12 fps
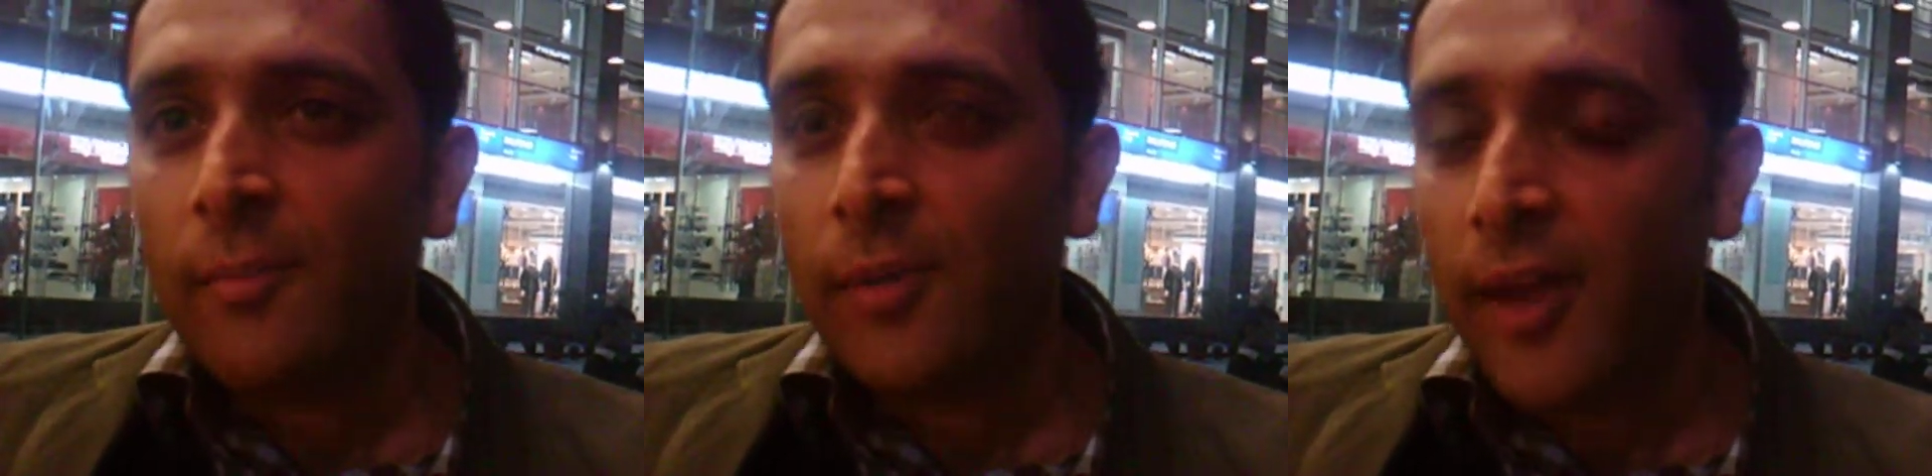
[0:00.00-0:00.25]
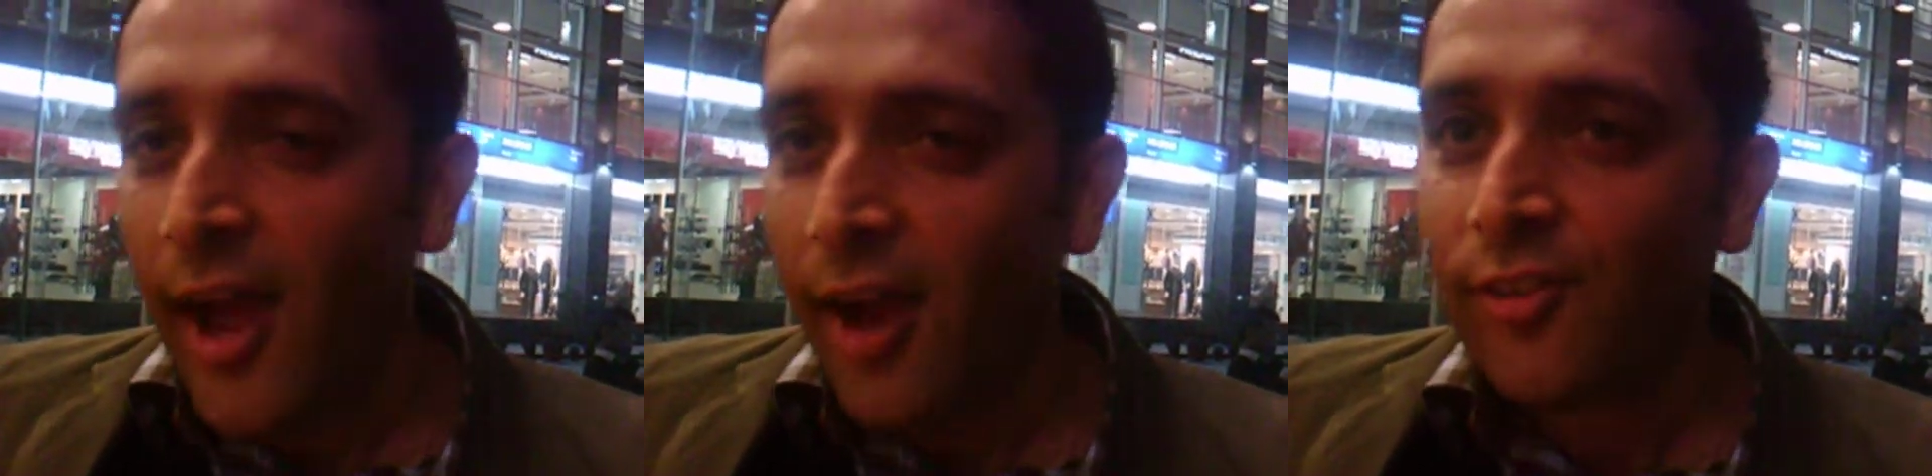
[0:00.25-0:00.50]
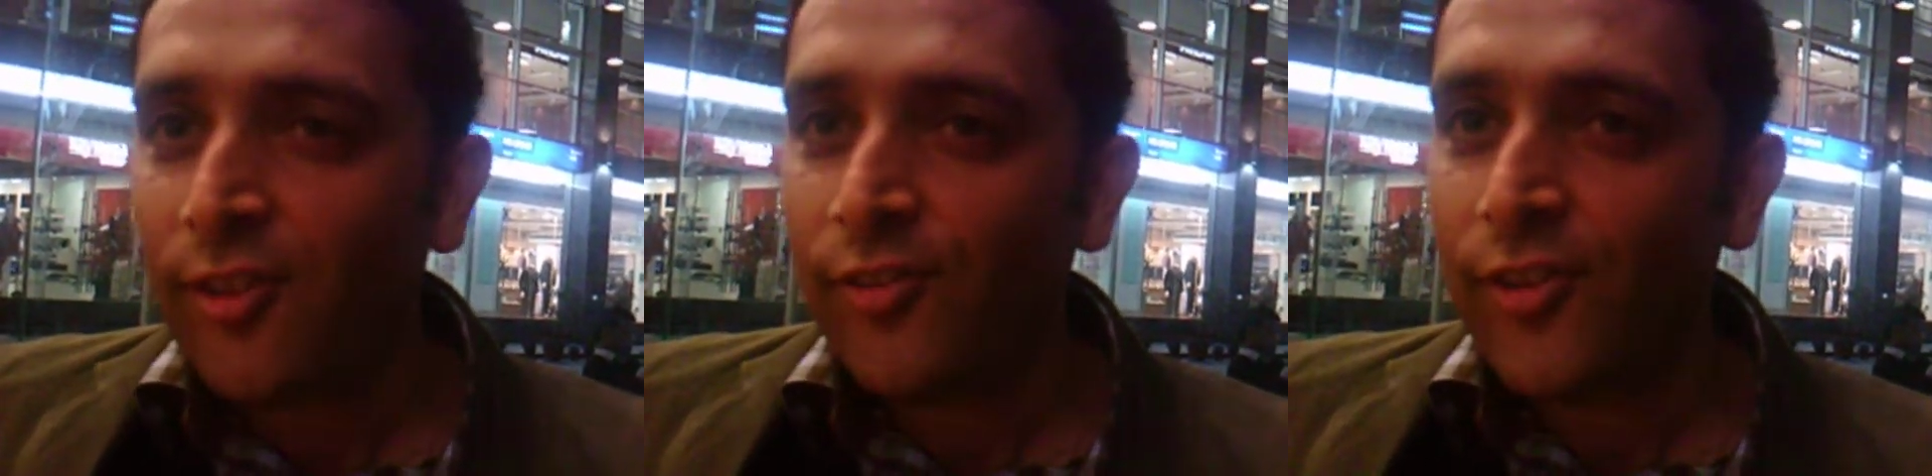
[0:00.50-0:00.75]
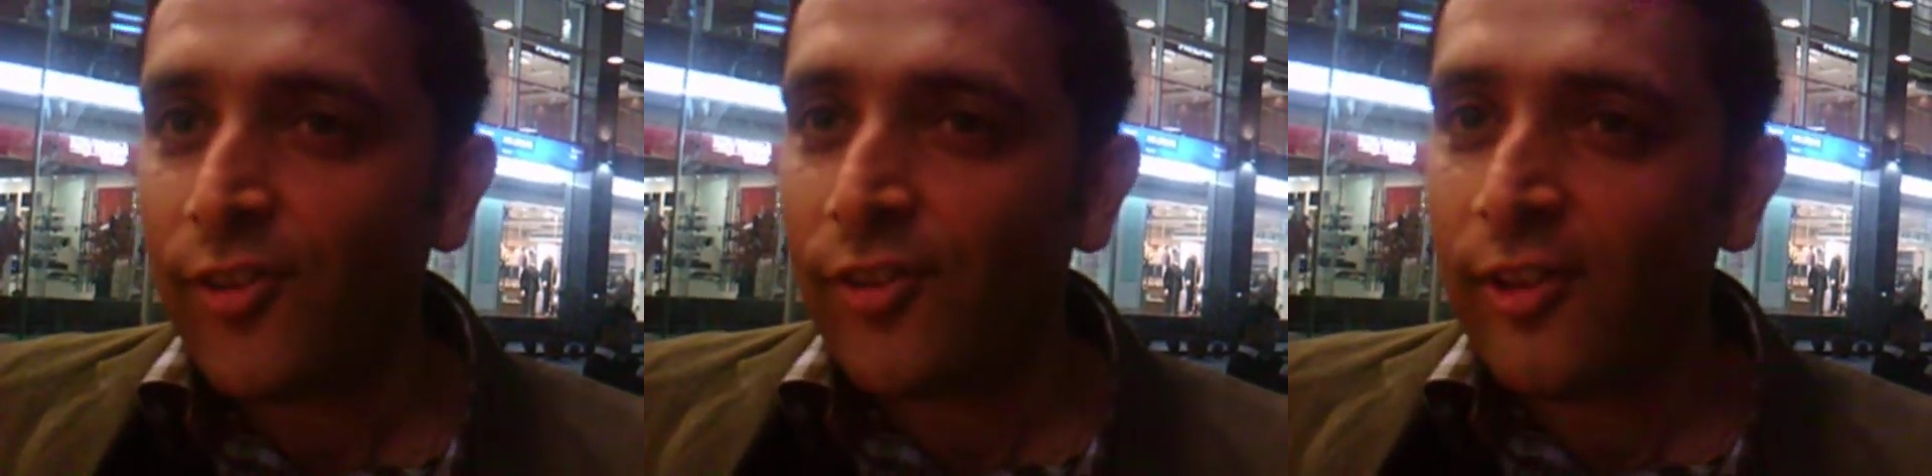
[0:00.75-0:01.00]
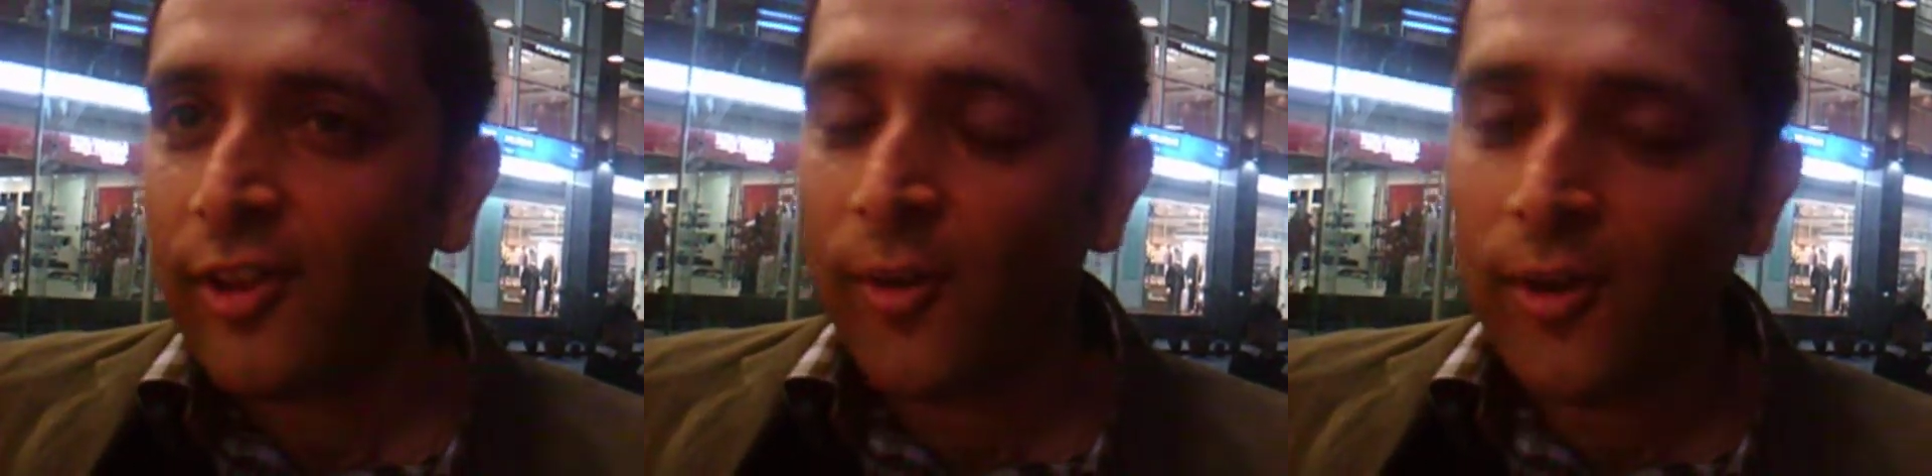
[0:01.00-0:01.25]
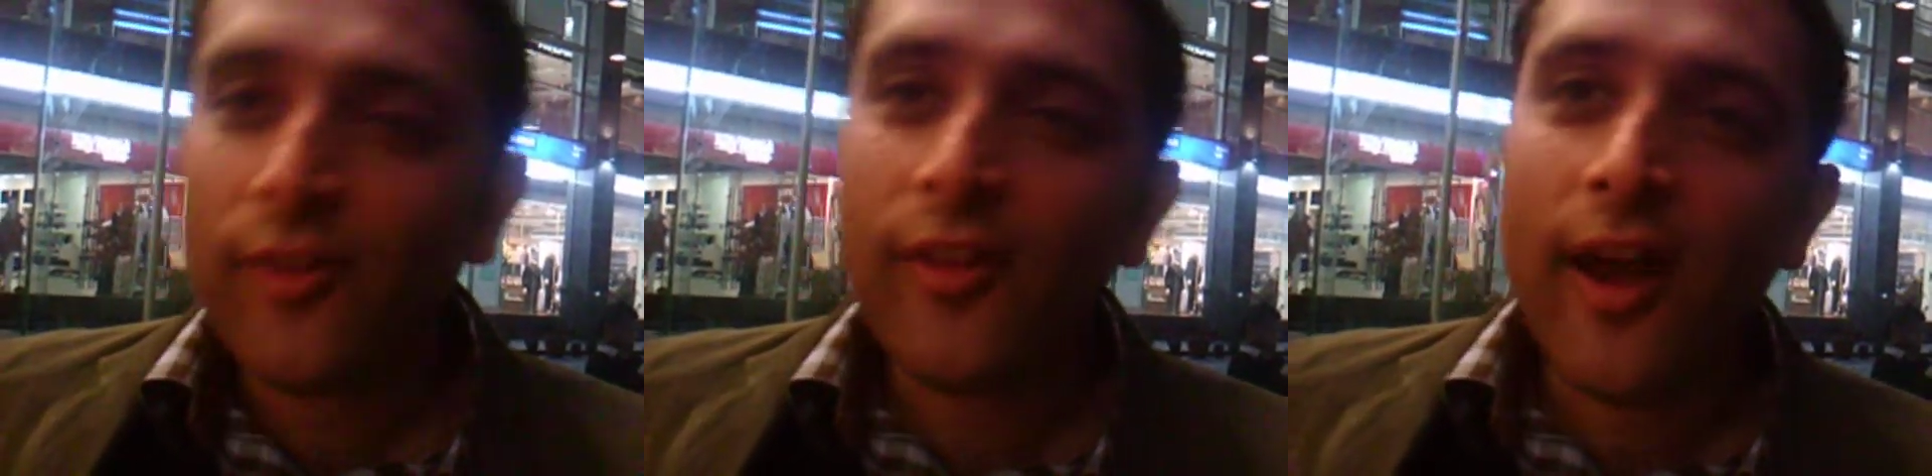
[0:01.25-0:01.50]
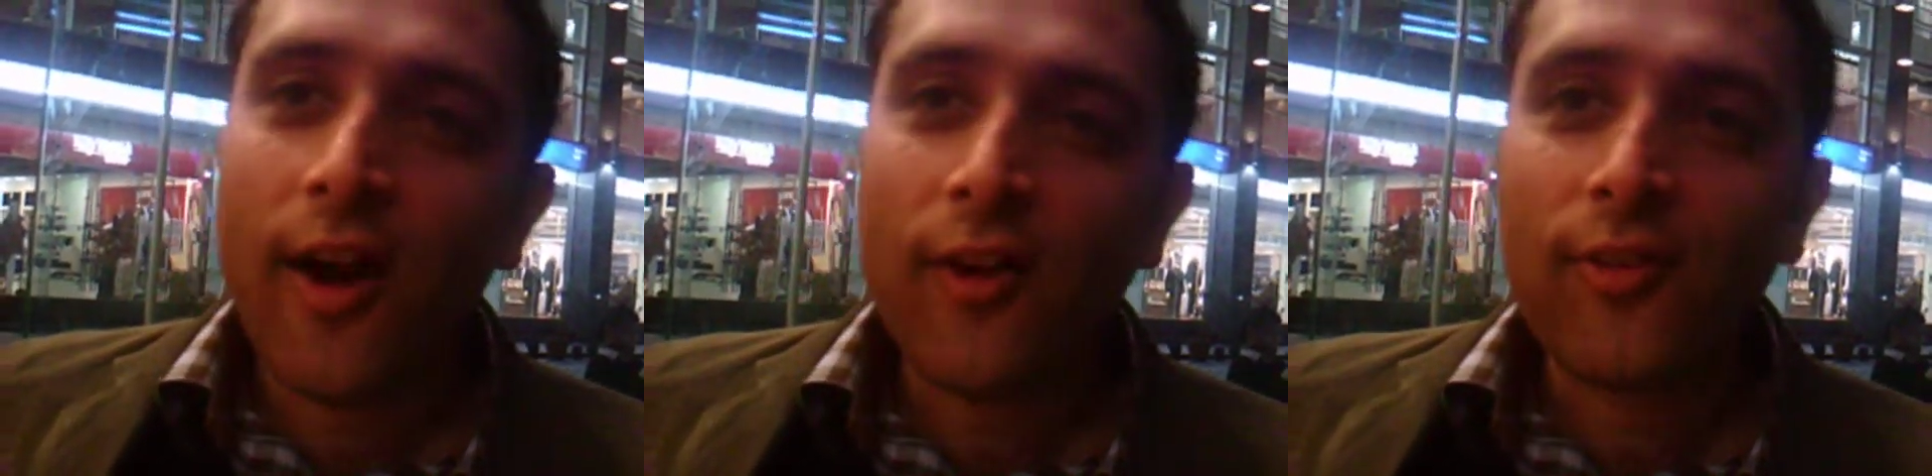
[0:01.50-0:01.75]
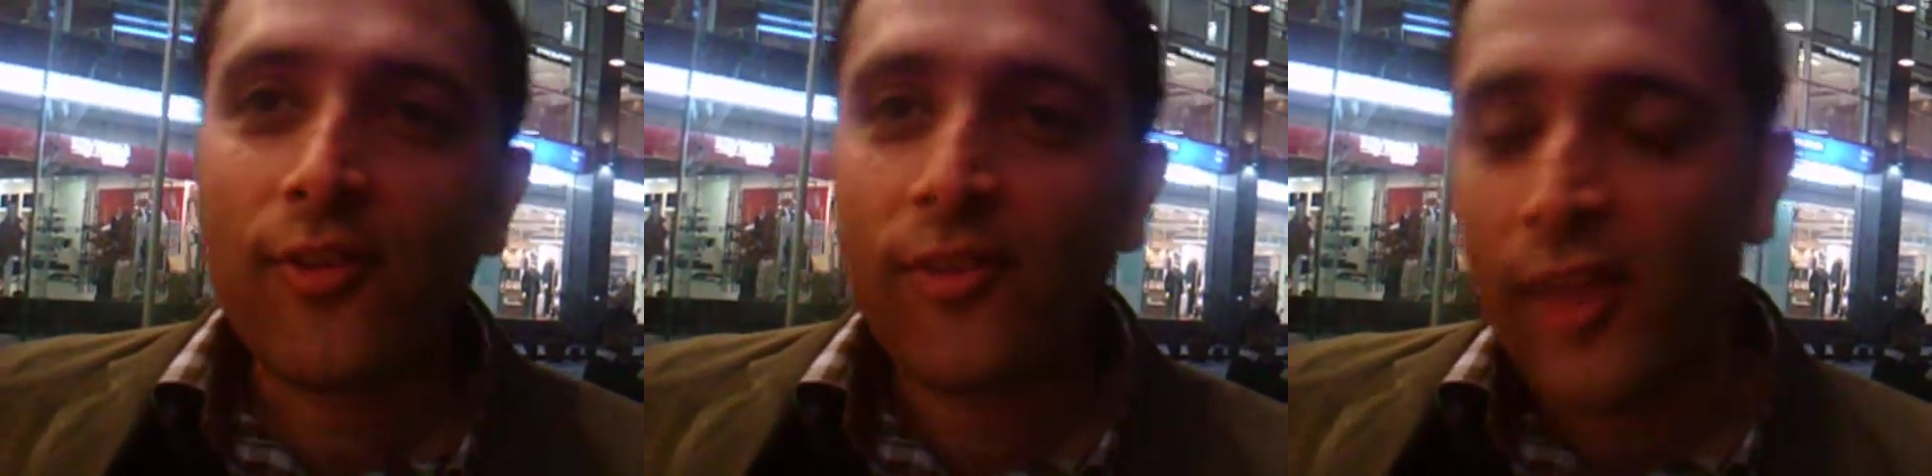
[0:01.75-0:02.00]
but actually physically going to the
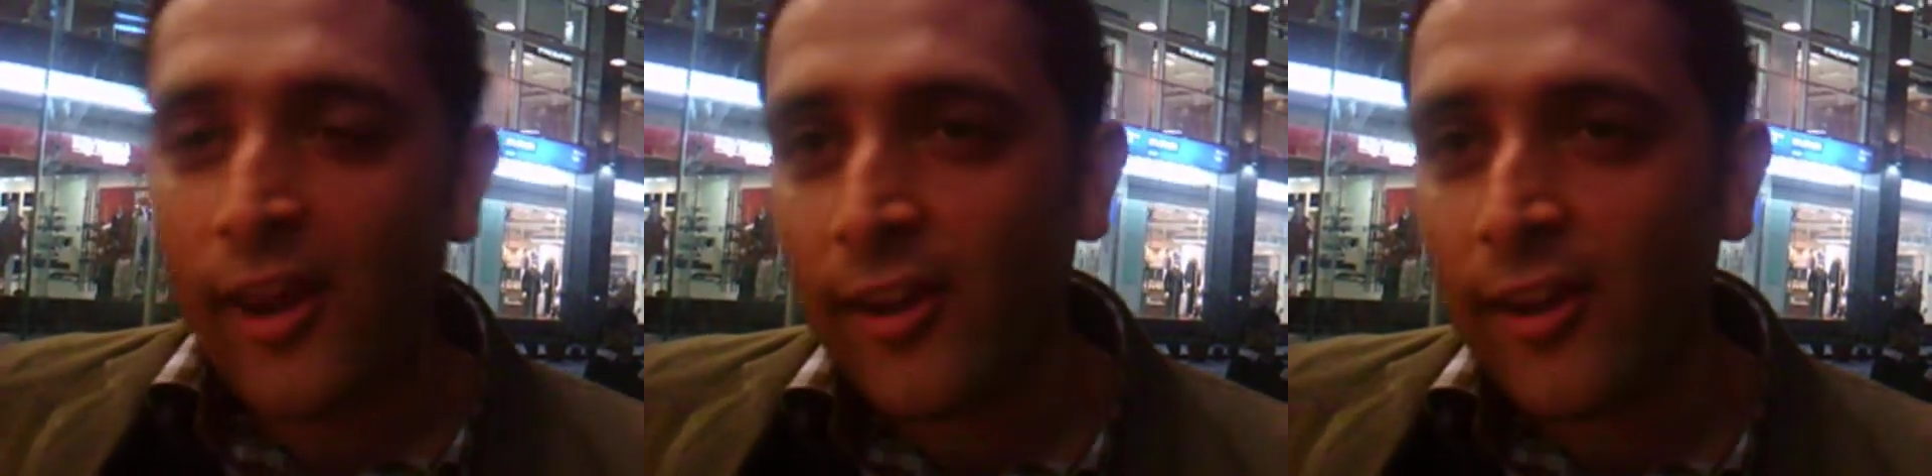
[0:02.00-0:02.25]
house and setting